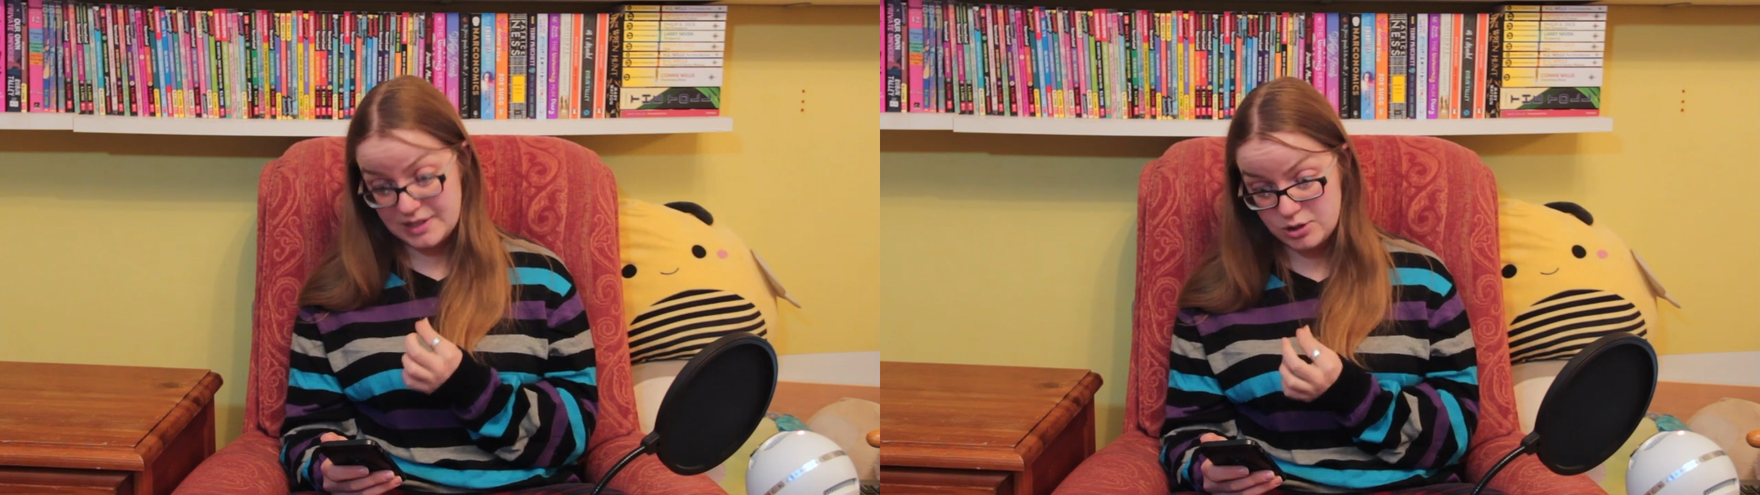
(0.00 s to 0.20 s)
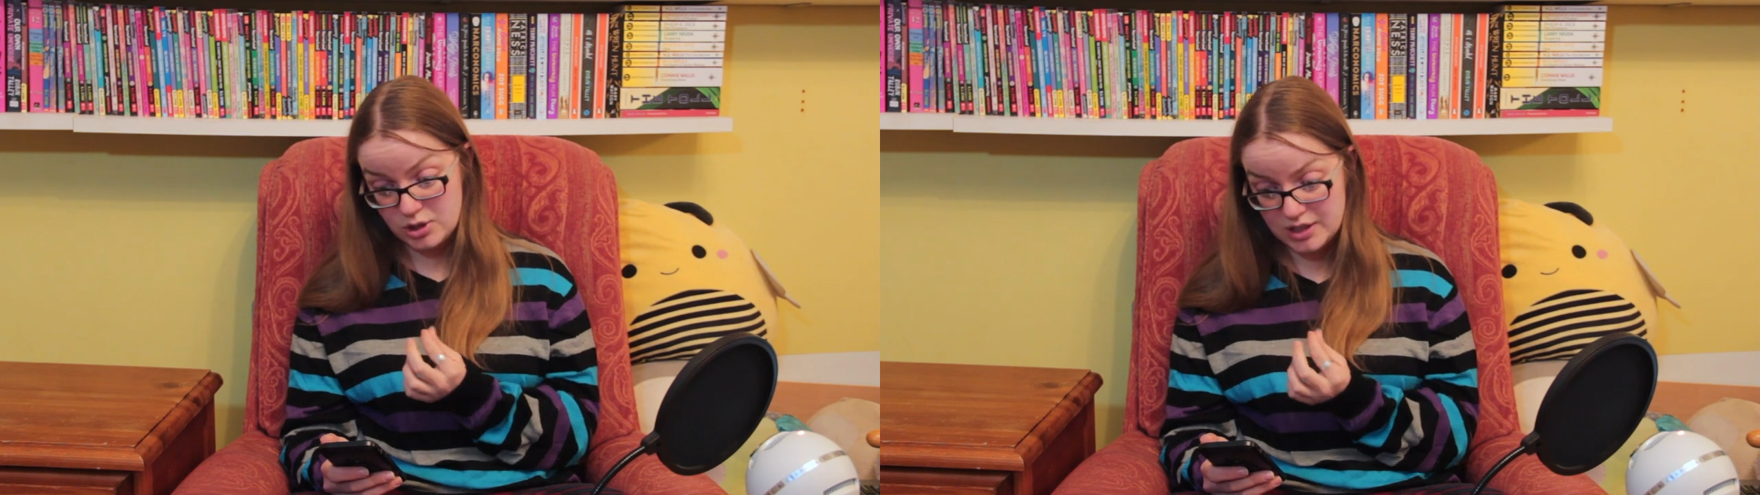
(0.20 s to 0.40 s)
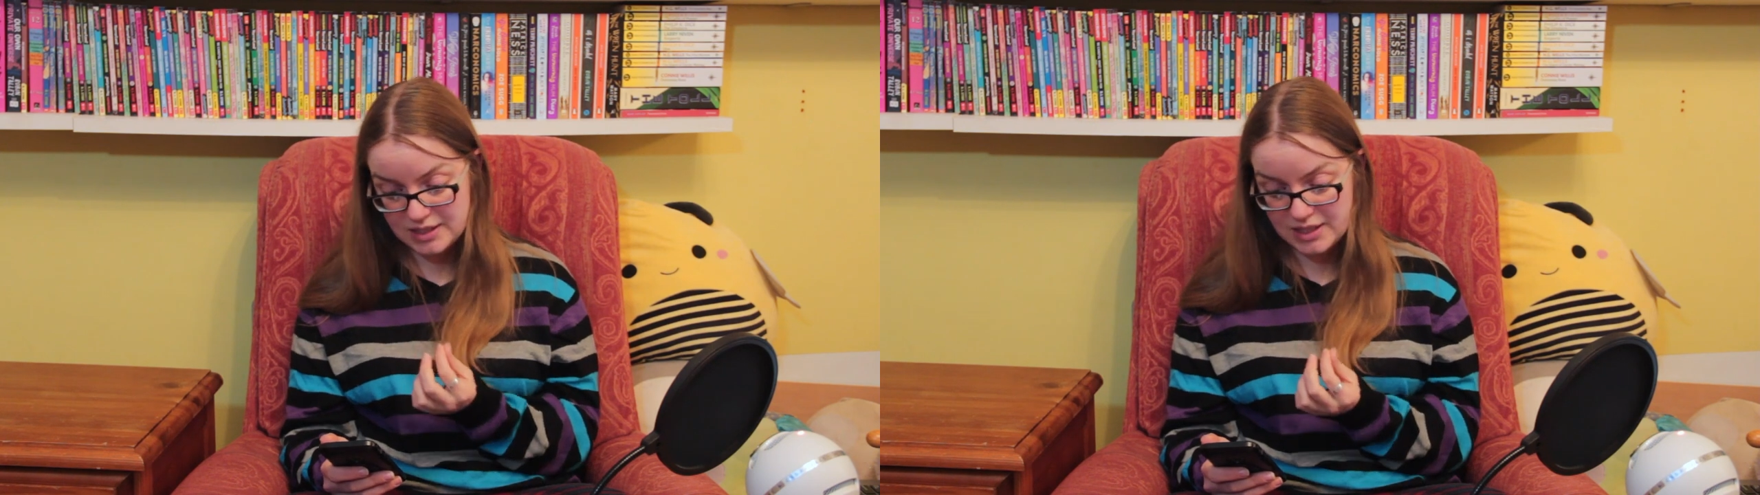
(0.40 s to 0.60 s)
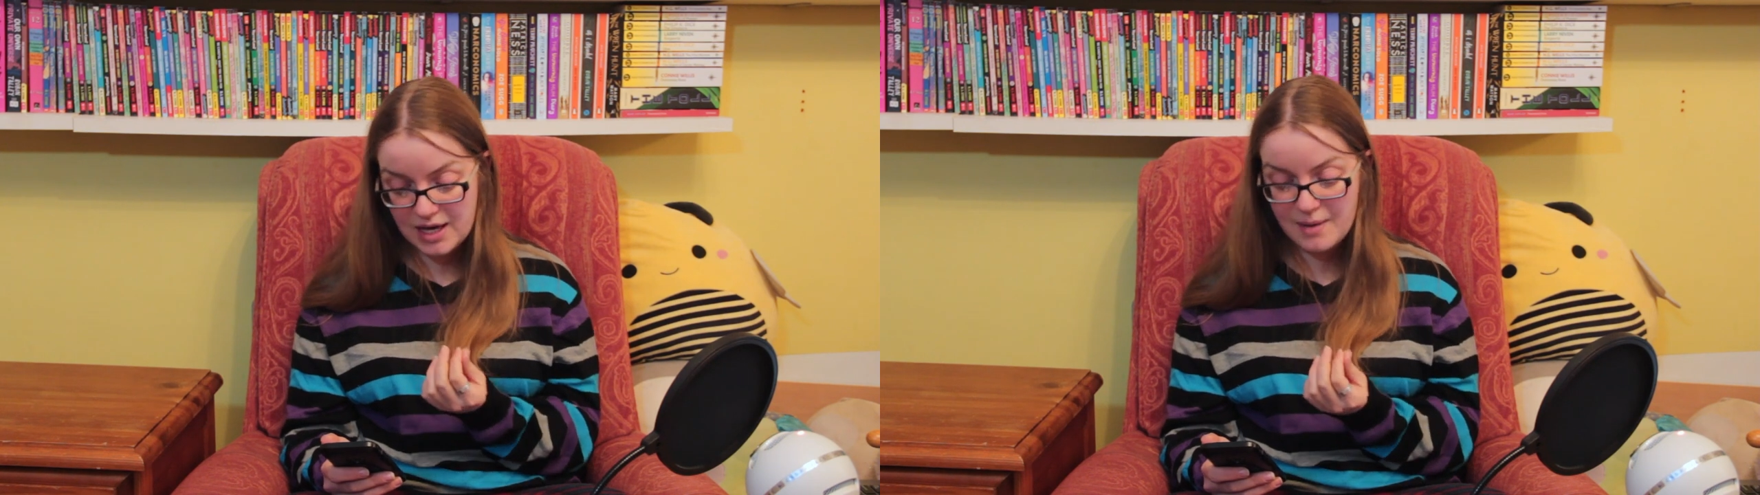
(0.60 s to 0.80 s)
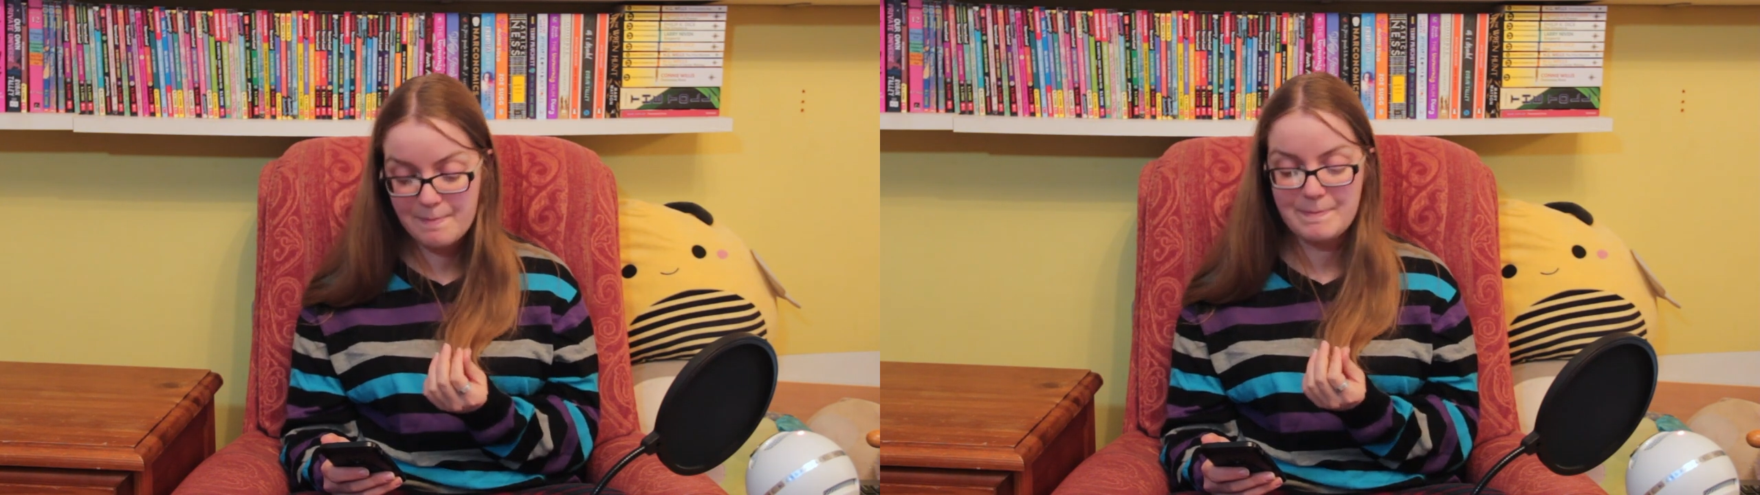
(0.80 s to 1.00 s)
interested in
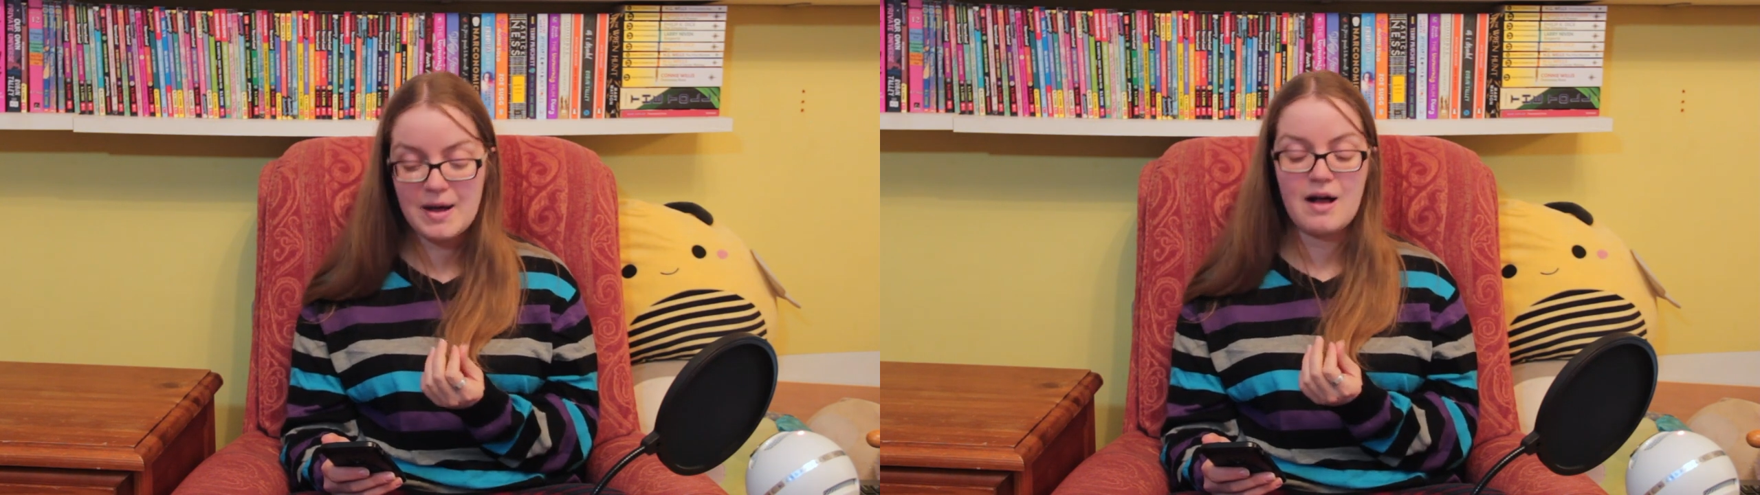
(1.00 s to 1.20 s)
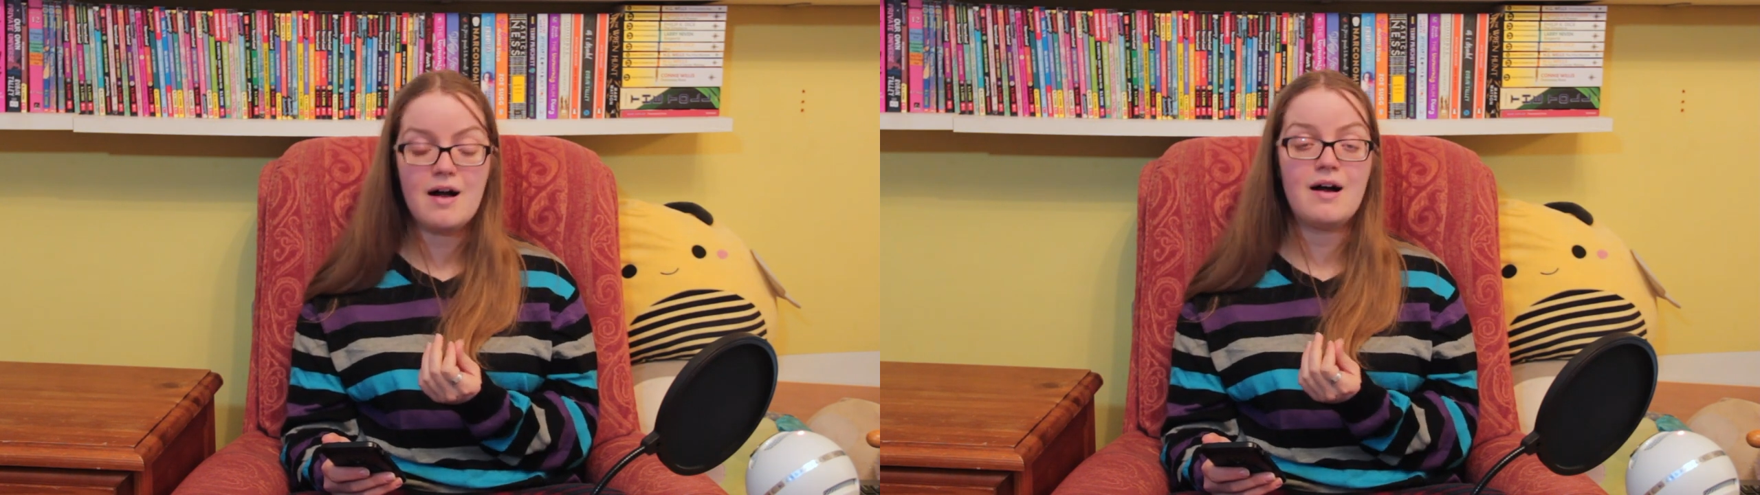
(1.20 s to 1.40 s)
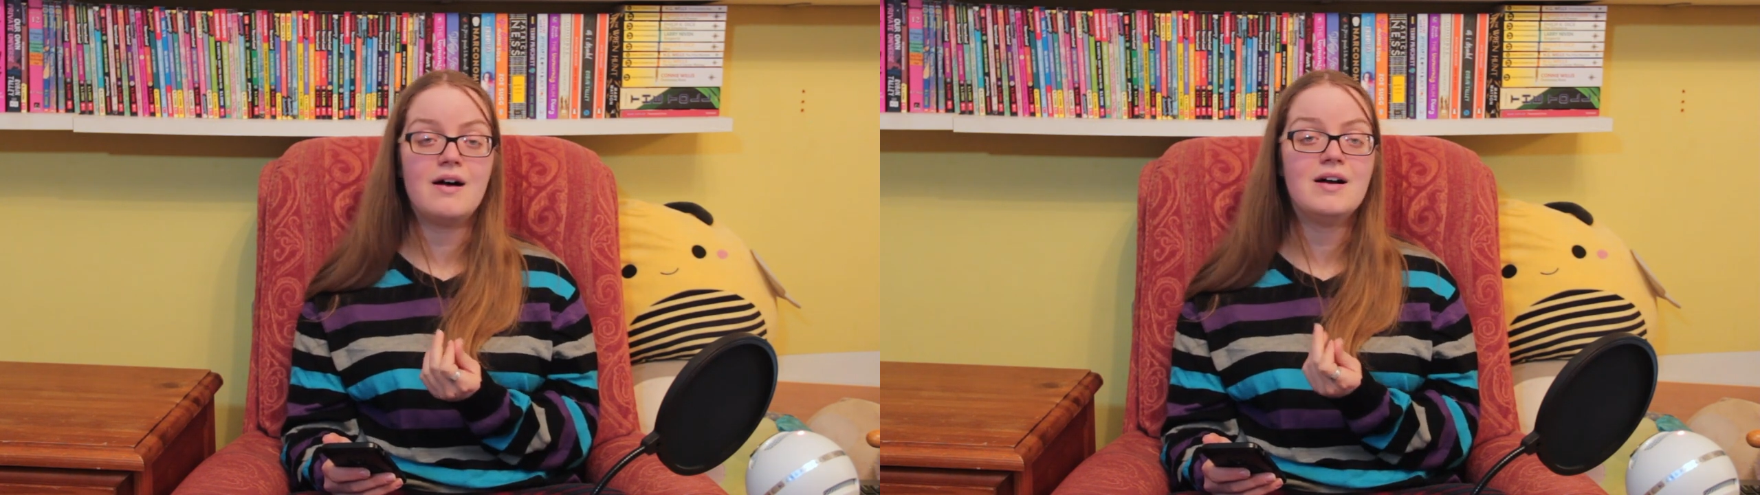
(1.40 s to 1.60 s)
it, but